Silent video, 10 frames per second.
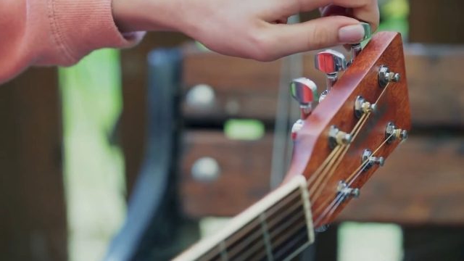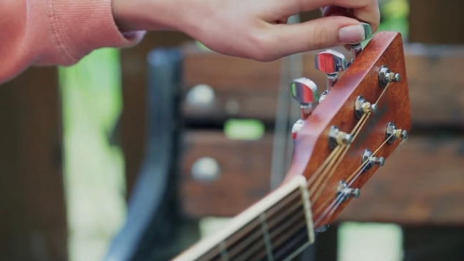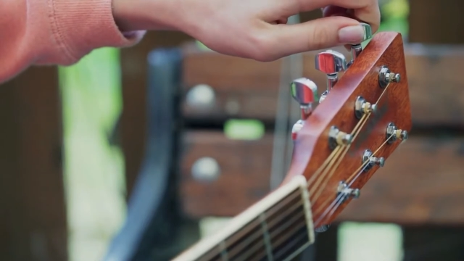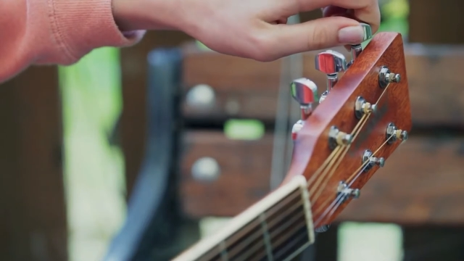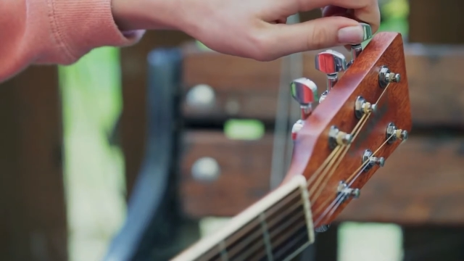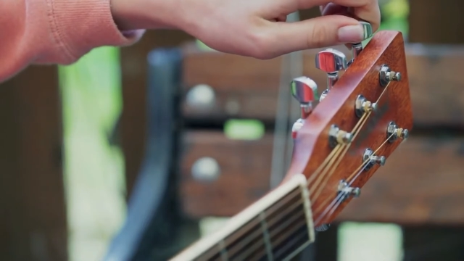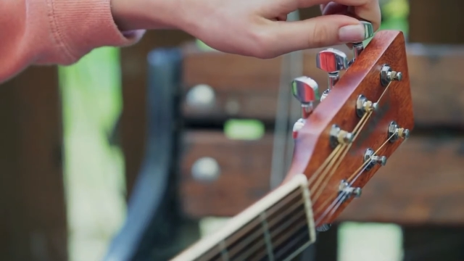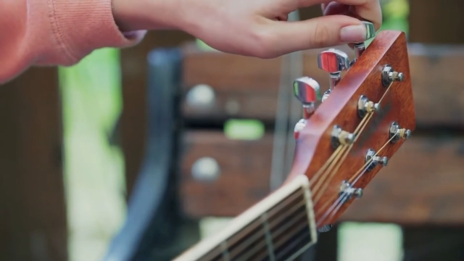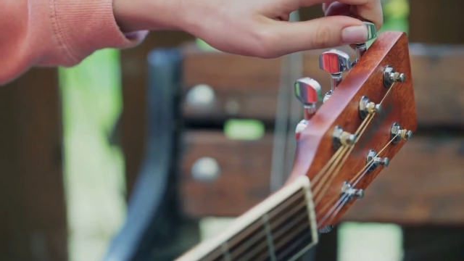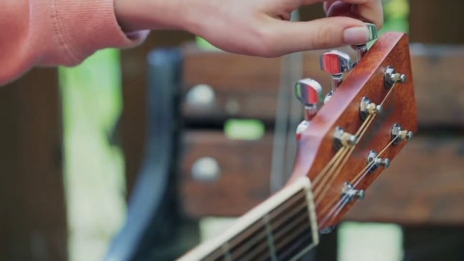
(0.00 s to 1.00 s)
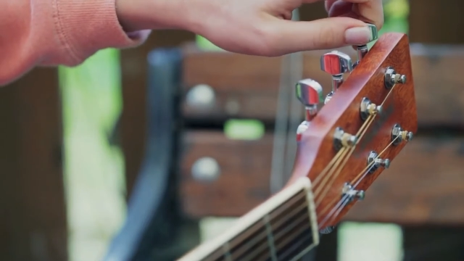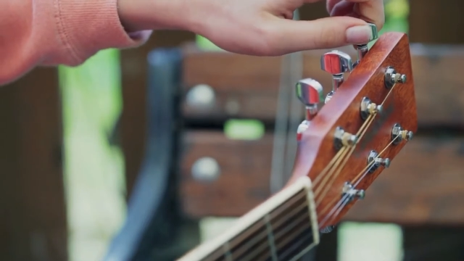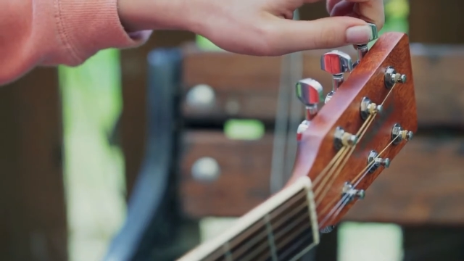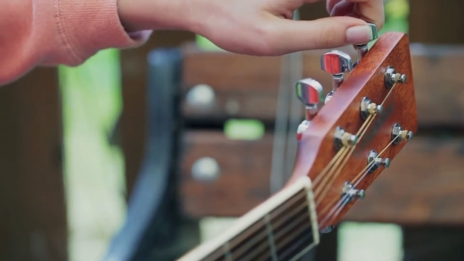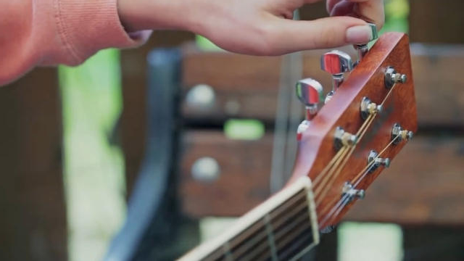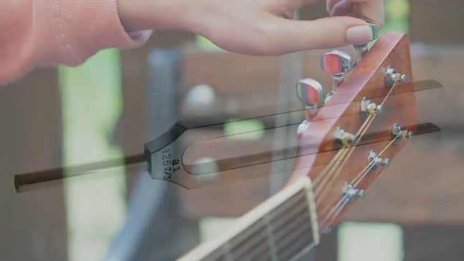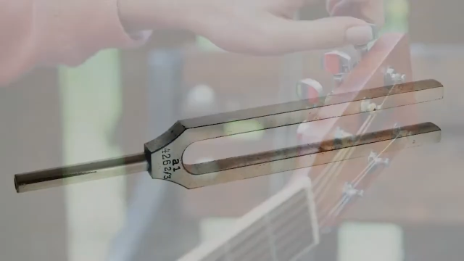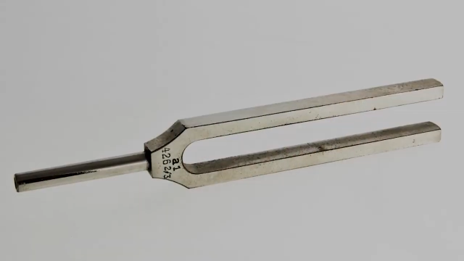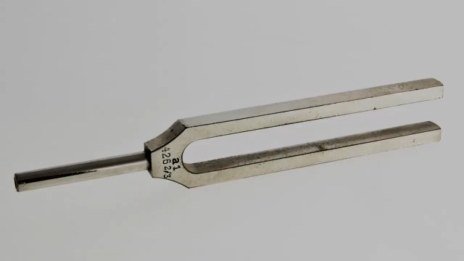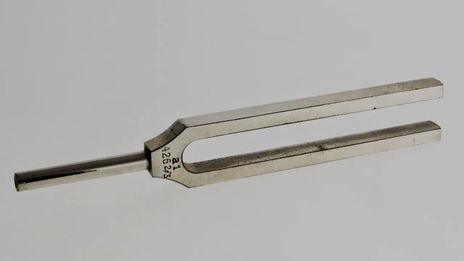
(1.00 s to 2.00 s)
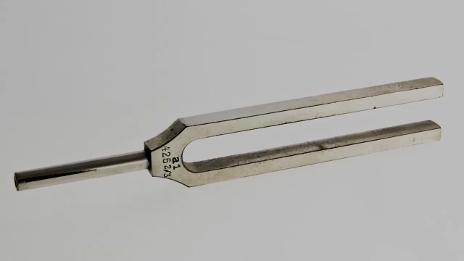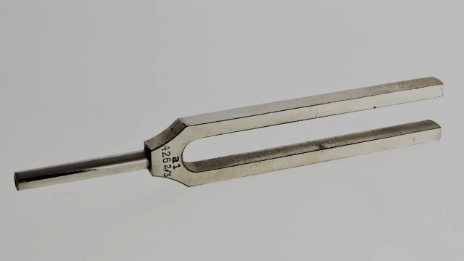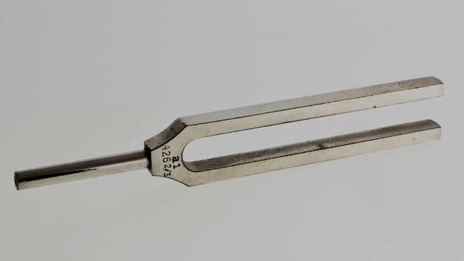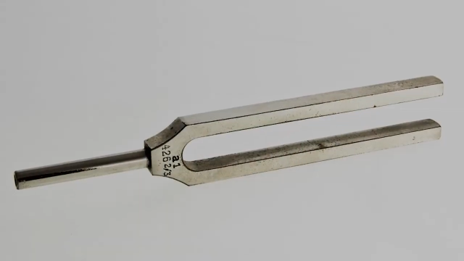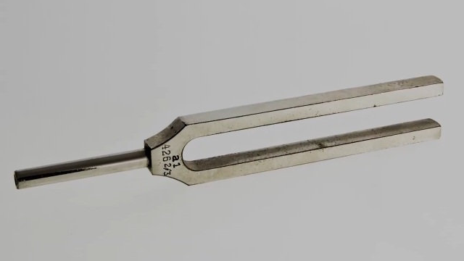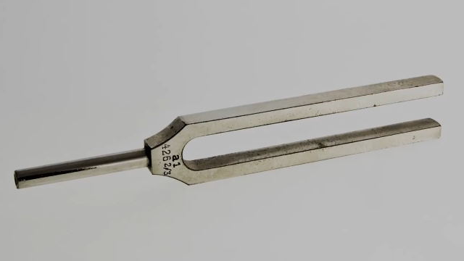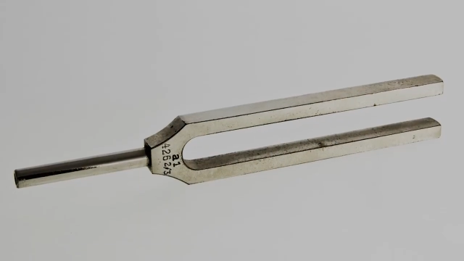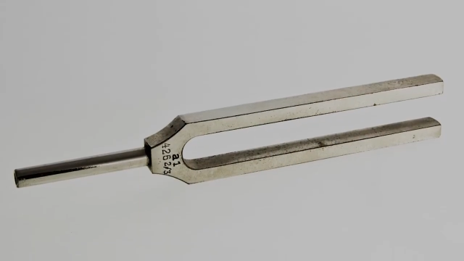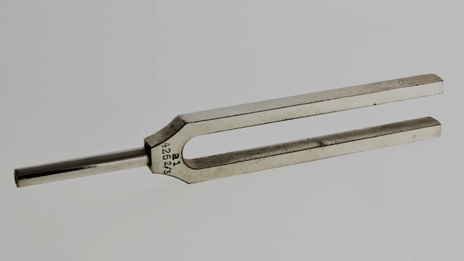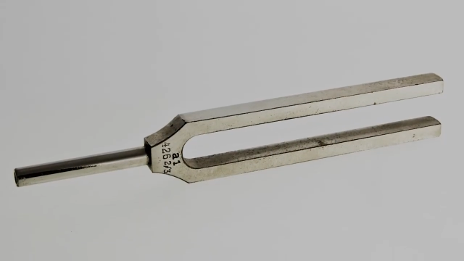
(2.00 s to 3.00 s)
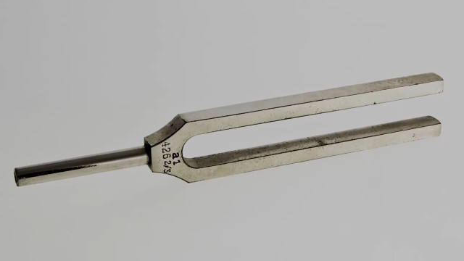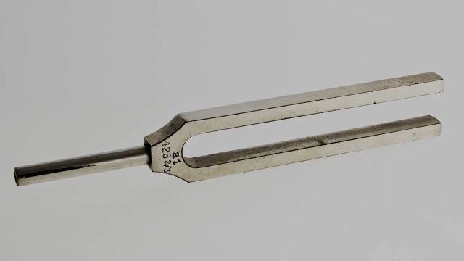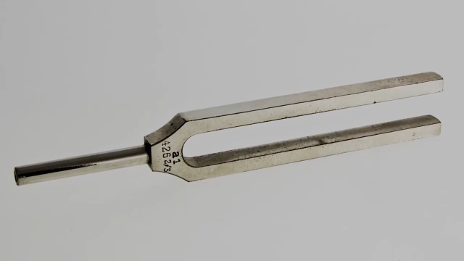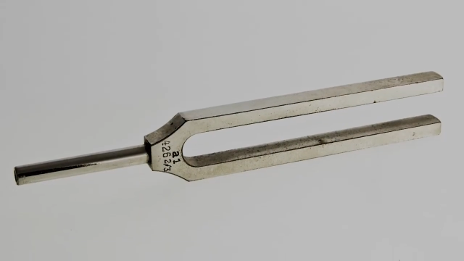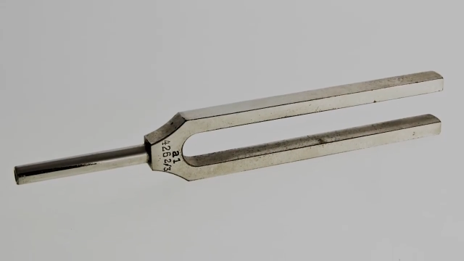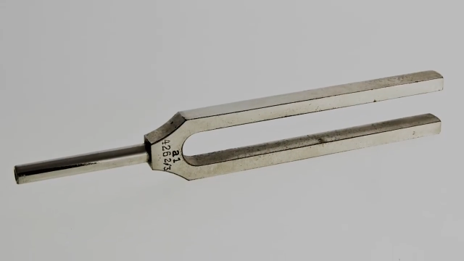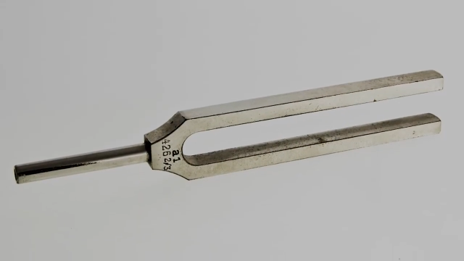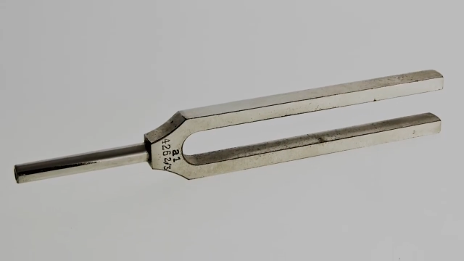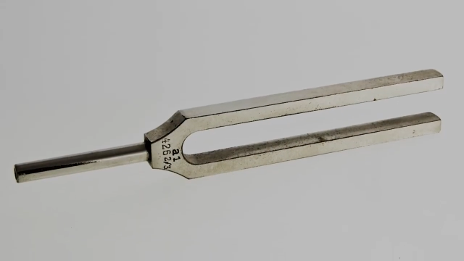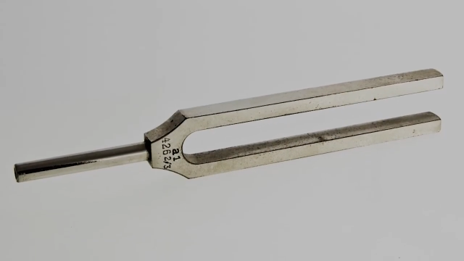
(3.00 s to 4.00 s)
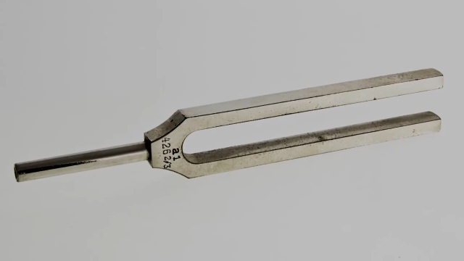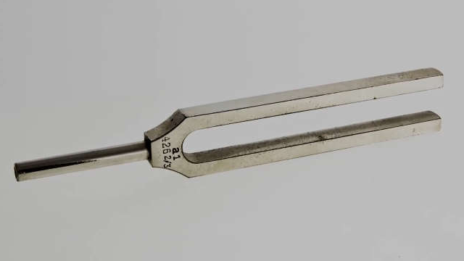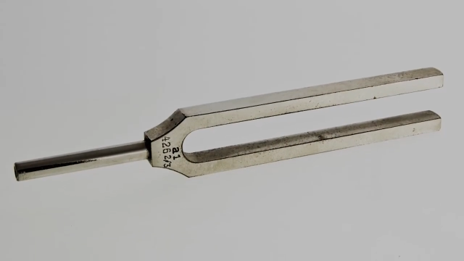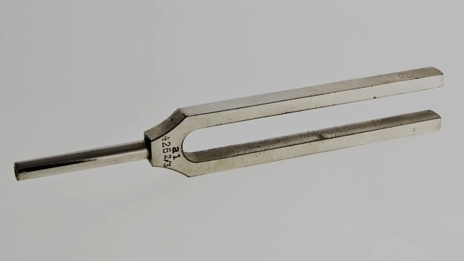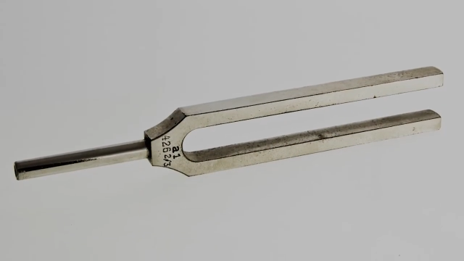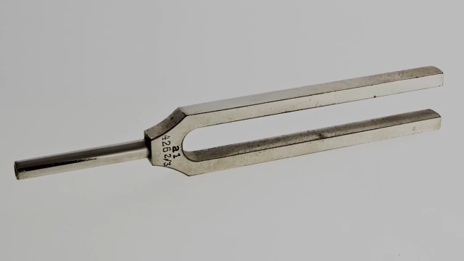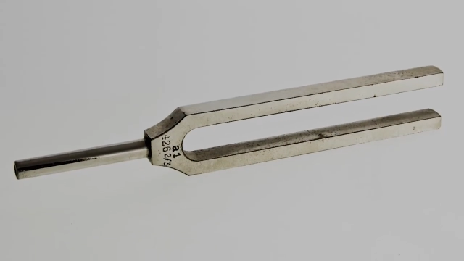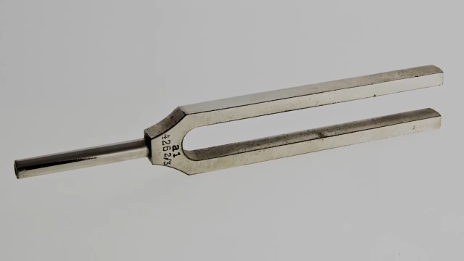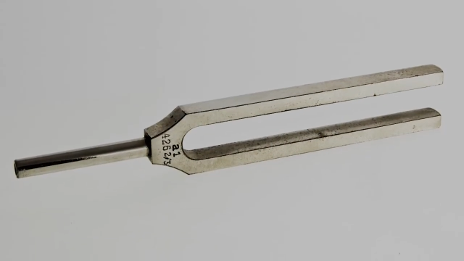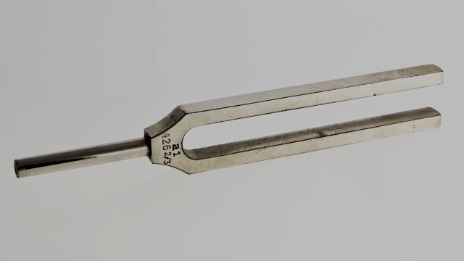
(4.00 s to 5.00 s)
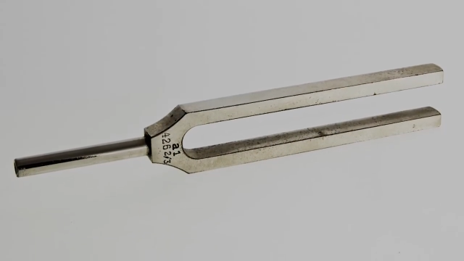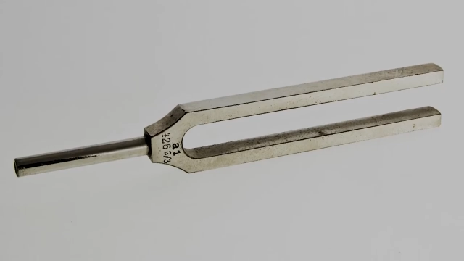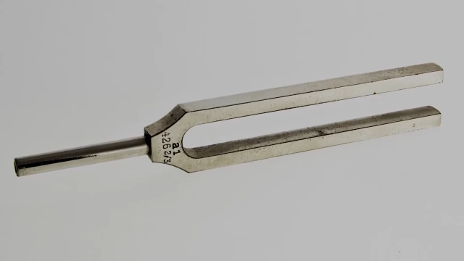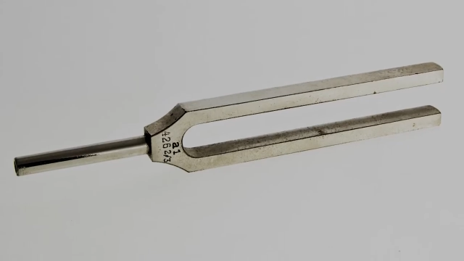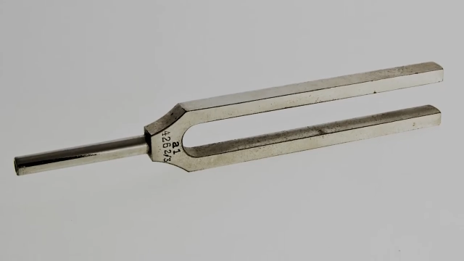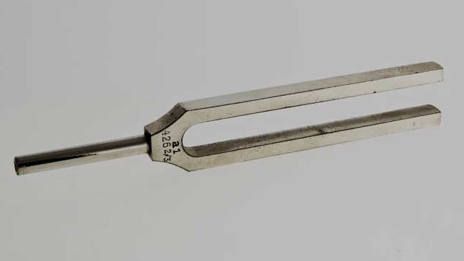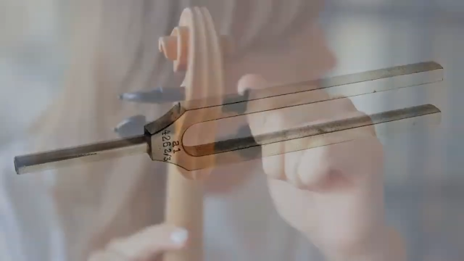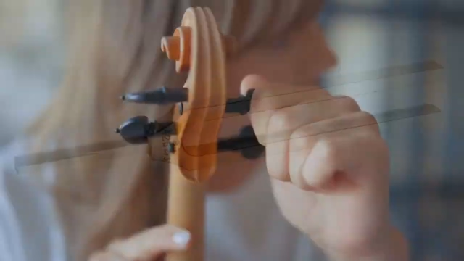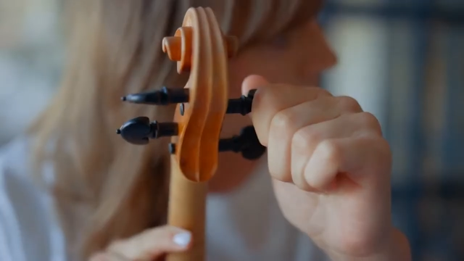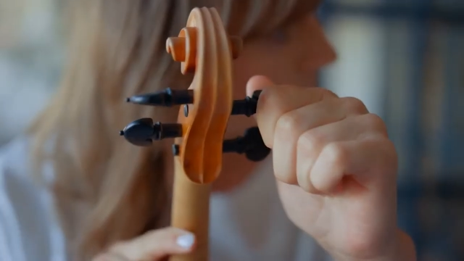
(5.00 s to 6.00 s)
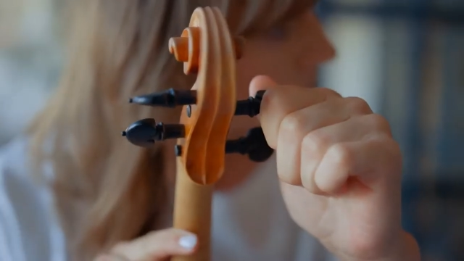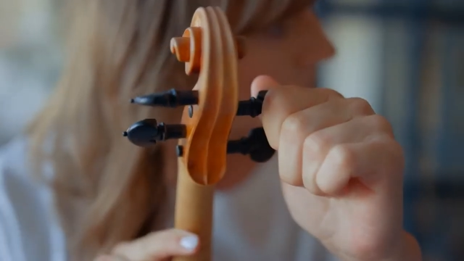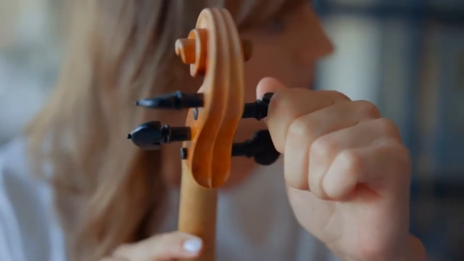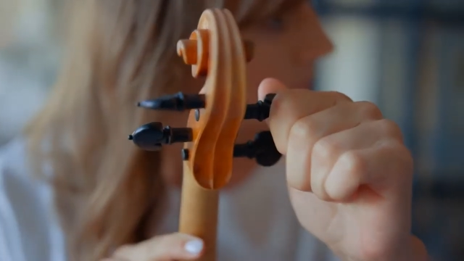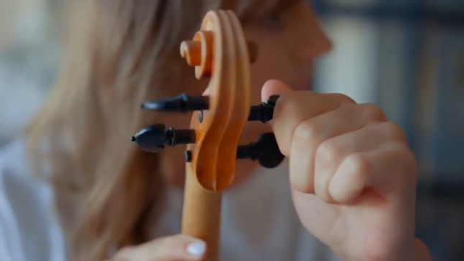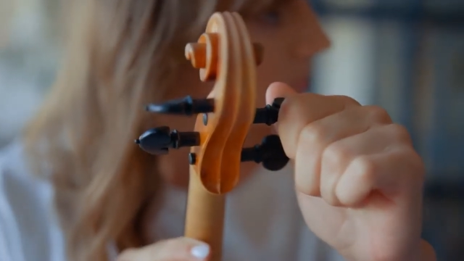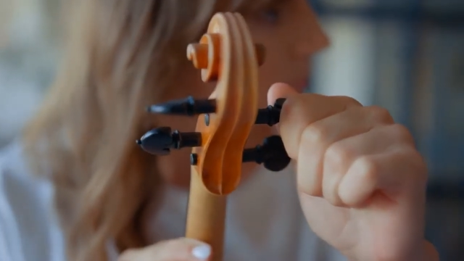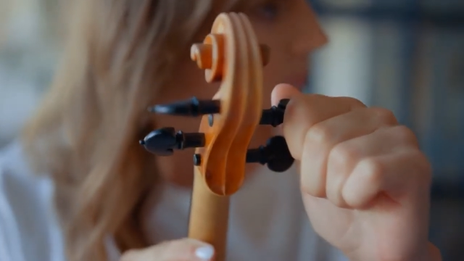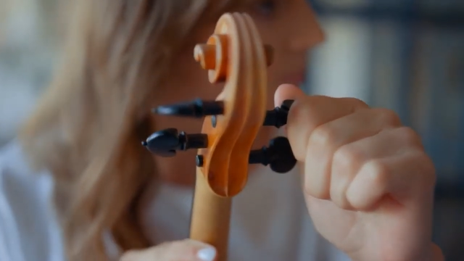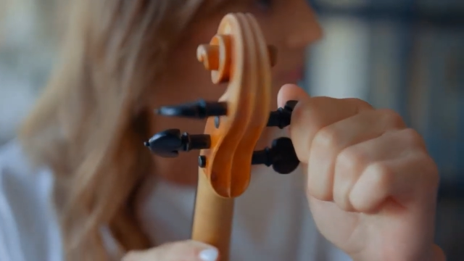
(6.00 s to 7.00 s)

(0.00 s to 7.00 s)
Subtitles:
No face is visible, so there are no lips to read.